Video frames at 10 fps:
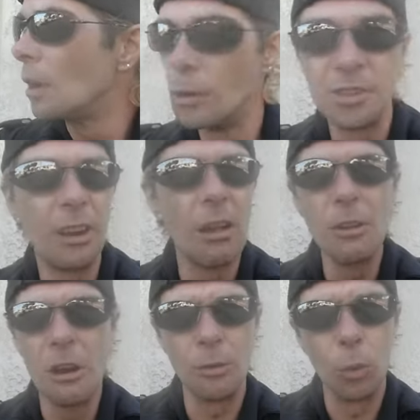I was in
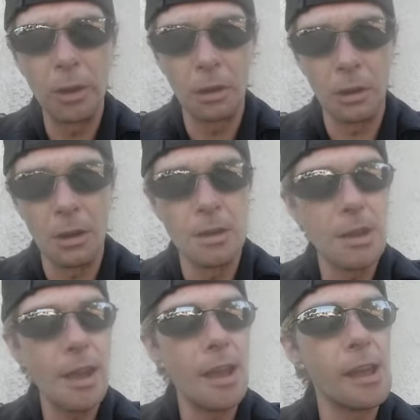Color Guard and Winter Guard,
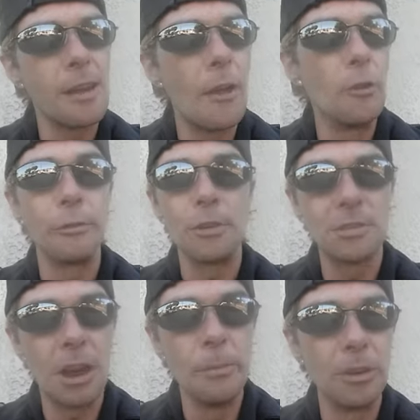and on their
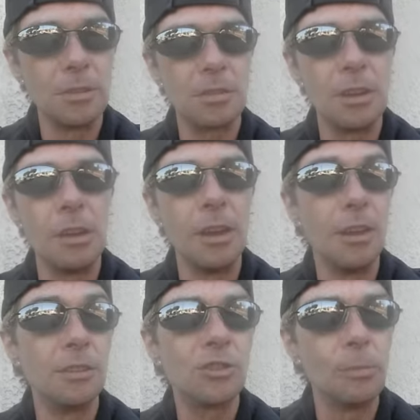first album there's
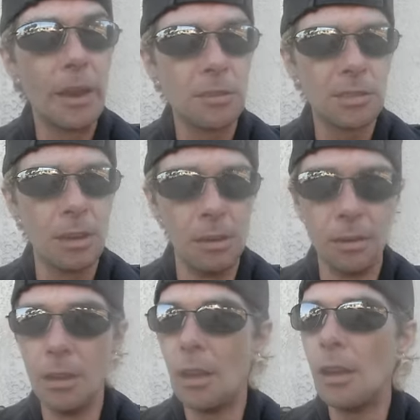an instrumental song,